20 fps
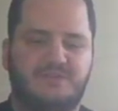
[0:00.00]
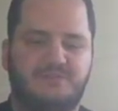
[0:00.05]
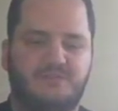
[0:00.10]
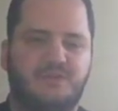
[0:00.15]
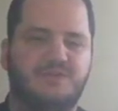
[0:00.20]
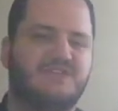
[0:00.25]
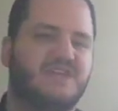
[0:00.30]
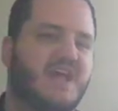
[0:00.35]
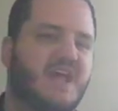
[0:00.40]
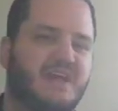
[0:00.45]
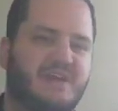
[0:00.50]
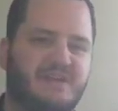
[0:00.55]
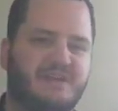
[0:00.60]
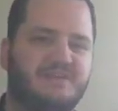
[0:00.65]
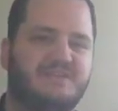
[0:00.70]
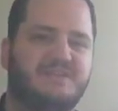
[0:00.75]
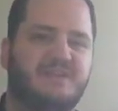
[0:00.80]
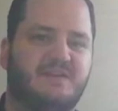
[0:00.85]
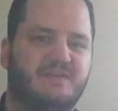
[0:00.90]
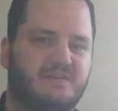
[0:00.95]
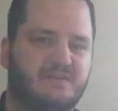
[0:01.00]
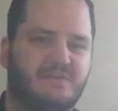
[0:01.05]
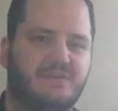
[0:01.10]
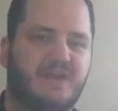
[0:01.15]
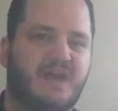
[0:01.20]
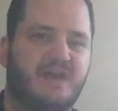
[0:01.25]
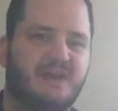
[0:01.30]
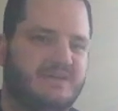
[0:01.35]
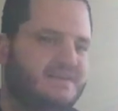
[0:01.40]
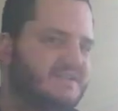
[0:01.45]
protagonists that are
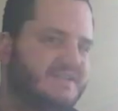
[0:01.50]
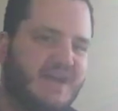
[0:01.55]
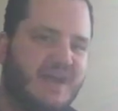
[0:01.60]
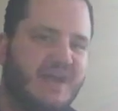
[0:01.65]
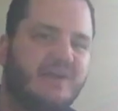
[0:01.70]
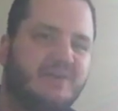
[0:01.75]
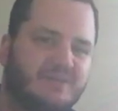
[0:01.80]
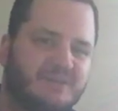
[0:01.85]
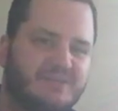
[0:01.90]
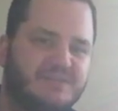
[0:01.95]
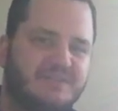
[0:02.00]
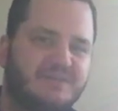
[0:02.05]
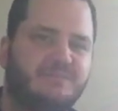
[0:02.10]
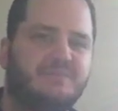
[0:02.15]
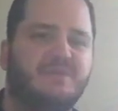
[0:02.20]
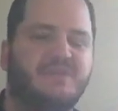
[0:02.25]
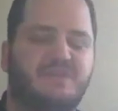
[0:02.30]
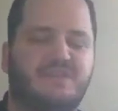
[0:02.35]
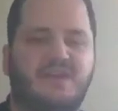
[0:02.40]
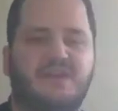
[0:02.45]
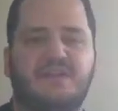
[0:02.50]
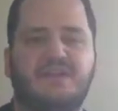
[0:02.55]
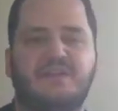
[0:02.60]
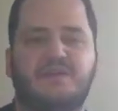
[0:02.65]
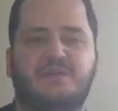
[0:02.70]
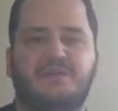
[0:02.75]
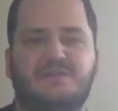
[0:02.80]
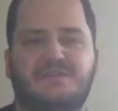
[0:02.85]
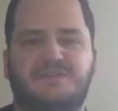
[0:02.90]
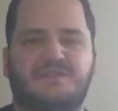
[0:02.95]
not entirely
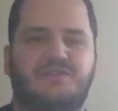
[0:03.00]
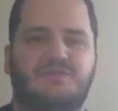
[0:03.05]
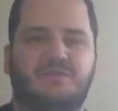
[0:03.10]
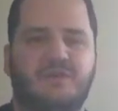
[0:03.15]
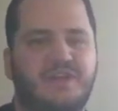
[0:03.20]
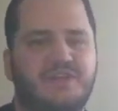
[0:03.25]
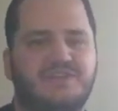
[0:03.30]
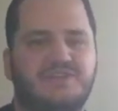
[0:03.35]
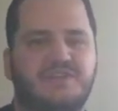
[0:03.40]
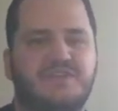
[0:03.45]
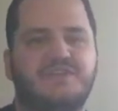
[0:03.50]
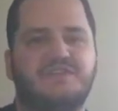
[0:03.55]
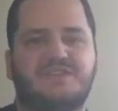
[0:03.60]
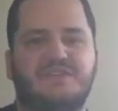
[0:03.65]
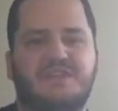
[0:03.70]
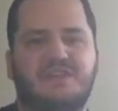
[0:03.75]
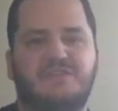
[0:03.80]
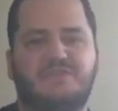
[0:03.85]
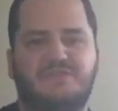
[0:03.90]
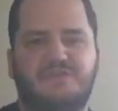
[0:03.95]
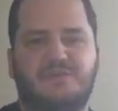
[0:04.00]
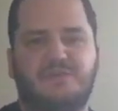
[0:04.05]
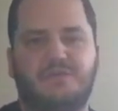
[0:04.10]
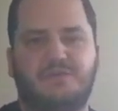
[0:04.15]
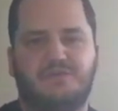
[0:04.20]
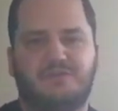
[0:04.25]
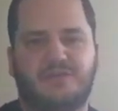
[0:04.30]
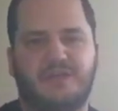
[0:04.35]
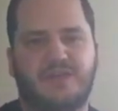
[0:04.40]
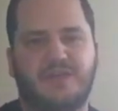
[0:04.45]
sympathetic, or situations that it
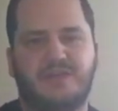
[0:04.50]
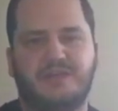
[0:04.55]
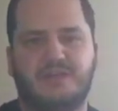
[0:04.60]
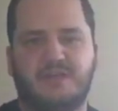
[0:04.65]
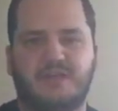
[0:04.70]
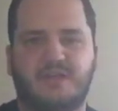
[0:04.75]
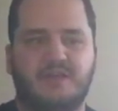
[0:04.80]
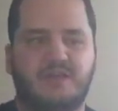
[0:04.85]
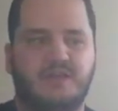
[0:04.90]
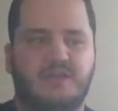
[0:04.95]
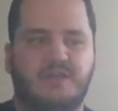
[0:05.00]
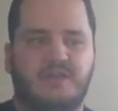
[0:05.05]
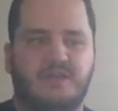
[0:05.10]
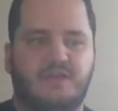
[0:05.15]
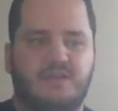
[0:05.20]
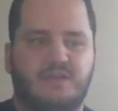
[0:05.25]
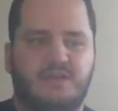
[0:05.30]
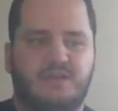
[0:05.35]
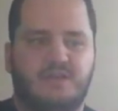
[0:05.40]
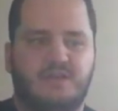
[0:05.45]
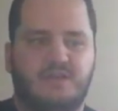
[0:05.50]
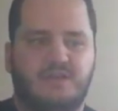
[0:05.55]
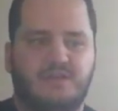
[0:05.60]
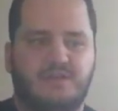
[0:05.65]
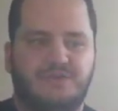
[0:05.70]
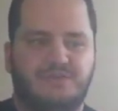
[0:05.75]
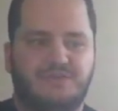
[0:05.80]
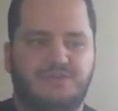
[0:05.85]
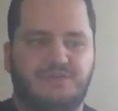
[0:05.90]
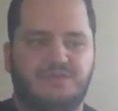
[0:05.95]
feels like
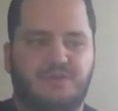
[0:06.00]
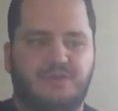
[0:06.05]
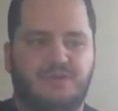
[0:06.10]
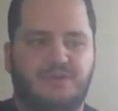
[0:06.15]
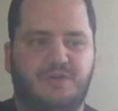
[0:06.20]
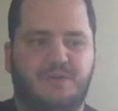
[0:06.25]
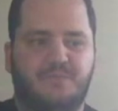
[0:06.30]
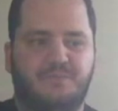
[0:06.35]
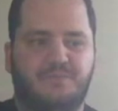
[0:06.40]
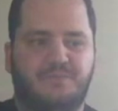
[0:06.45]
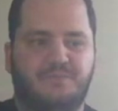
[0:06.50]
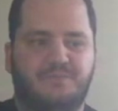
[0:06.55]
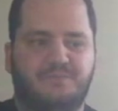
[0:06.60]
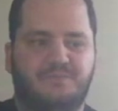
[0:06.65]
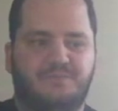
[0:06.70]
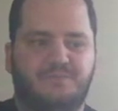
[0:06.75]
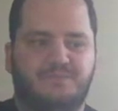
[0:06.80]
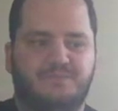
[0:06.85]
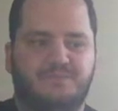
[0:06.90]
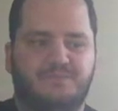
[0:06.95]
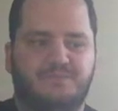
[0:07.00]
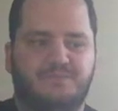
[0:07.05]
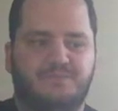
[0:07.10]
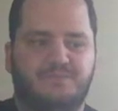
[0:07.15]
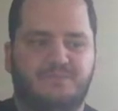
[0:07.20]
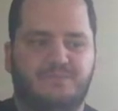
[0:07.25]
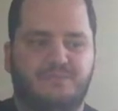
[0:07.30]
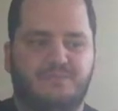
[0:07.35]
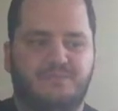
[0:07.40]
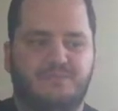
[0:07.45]
you just want
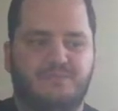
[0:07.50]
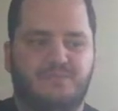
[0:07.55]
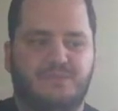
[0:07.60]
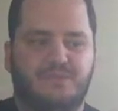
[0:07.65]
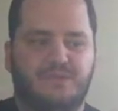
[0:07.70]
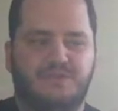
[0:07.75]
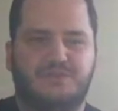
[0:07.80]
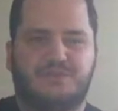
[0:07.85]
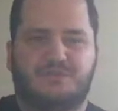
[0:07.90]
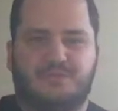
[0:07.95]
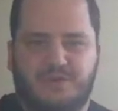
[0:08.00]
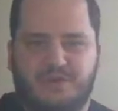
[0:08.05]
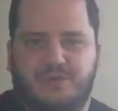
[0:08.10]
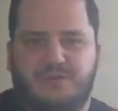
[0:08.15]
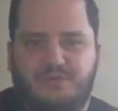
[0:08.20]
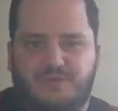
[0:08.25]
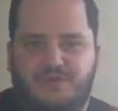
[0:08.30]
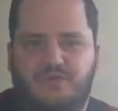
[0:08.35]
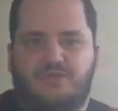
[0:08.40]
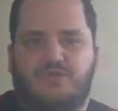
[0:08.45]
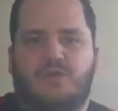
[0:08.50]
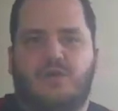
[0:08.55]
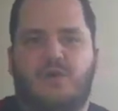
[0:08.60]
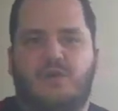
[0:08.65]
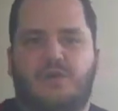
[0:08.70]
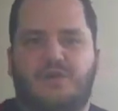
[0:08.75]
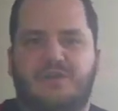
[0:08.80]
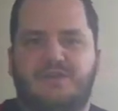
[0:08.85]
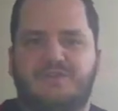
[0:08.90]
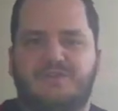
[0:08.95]
to
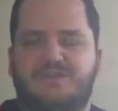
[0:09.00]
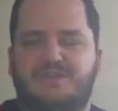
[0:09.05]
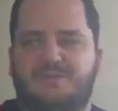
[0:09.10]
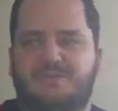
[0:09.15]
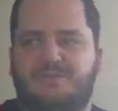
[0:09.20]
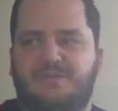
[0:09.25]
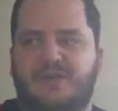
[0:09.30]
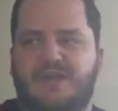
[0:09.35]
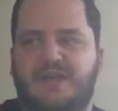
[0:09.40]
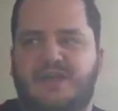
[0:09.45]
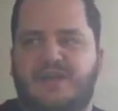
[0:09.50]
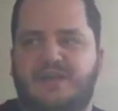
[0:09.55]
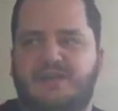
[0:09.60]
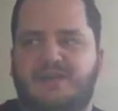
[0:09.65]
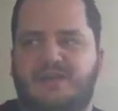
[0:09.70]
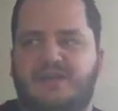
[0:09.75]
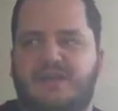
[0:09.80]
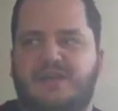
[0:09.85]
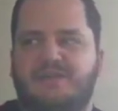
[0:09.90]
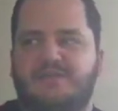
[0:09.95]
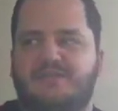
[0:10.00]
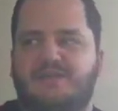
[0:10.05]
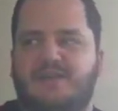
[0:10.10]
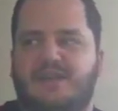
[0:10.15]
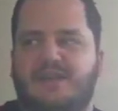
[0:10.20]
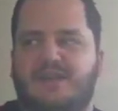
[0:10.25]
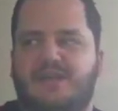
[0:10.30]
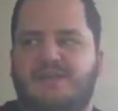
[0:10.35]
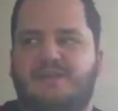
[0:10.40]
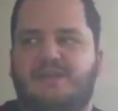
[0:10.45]
crawl into bed and
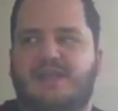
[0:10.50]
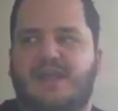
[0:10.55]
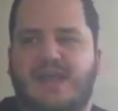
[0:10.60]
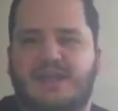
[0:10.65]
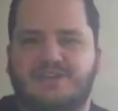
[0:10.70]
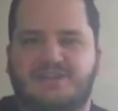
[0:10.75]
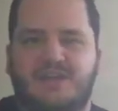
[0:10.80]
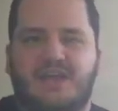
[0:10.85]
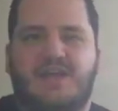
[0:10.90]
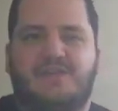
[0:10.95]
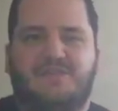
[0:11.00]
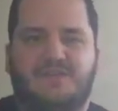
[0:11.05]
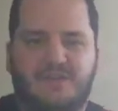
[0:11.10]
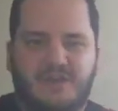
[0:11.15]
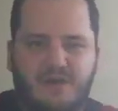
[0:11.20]
actually have the